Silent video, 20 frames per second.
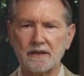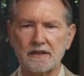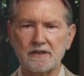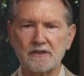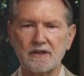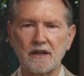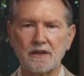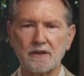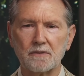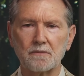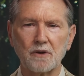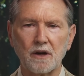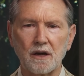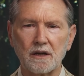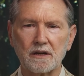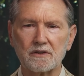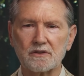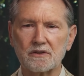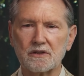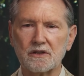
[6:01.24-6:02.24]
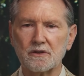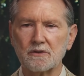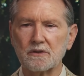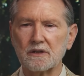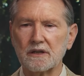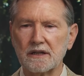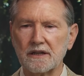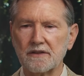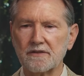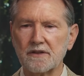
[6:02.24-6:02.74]
these other products, you
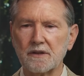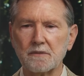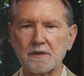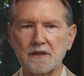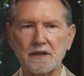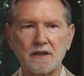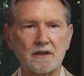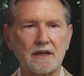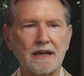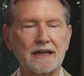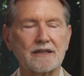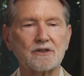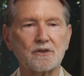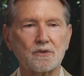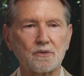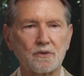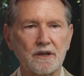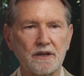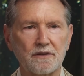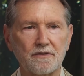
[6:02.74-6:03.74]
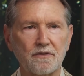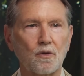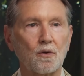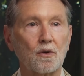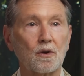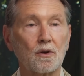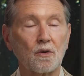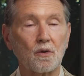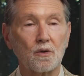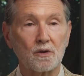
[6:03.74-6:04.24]
can give them in the last 3,
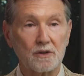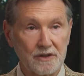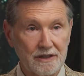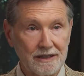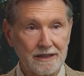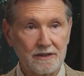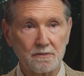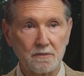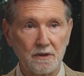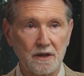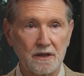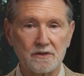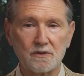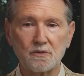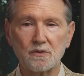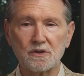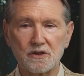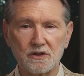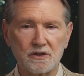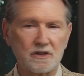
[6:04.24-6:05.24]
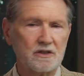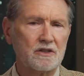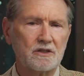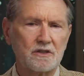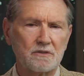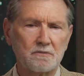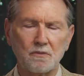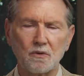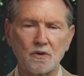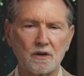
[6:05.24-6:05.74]
4, or 6 months, which is
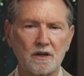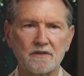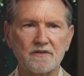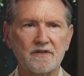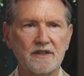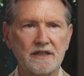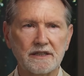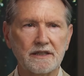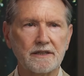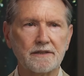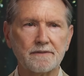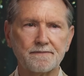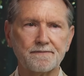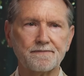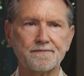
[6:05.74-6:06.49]
just more convenient.